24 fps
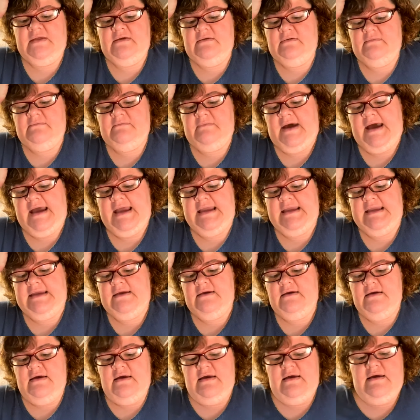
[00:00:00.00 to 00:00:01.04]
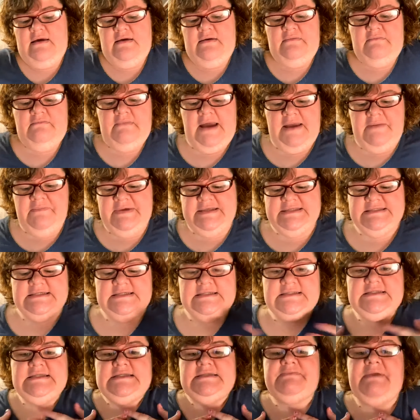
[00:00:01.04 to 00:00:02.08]
My
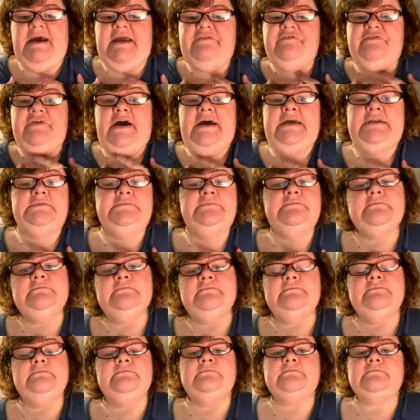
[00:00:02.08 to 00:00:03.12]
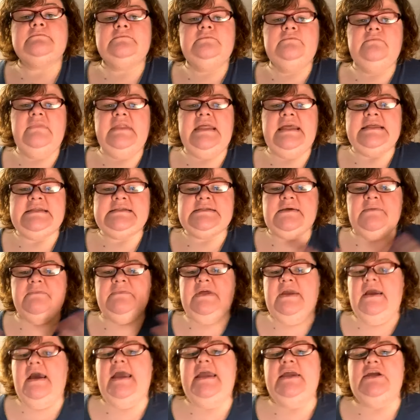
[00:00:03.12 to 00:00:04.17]
business is my fun. It's
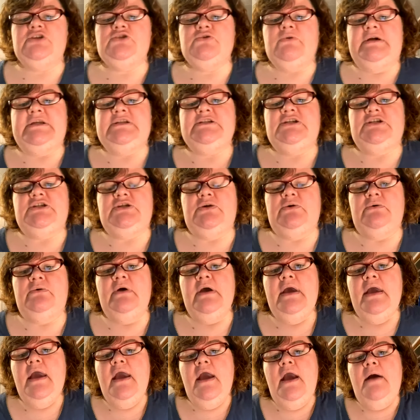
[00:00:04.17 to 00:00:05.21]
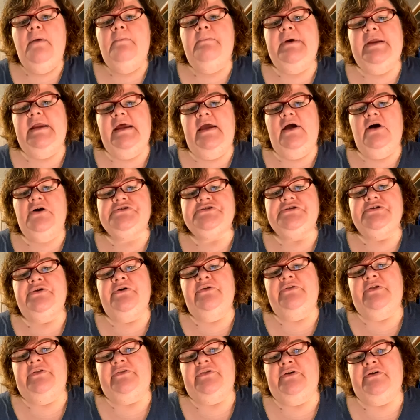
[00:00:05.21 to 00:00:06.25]
something I enjoy to do. But I also
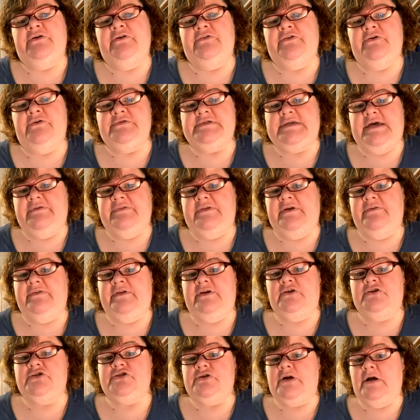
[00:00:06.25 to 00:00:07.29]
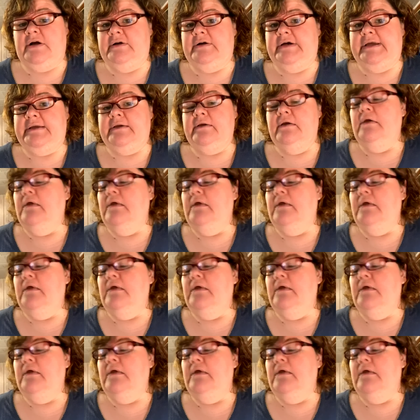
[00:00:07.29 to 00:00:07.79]
know that there are those out there that are struggling.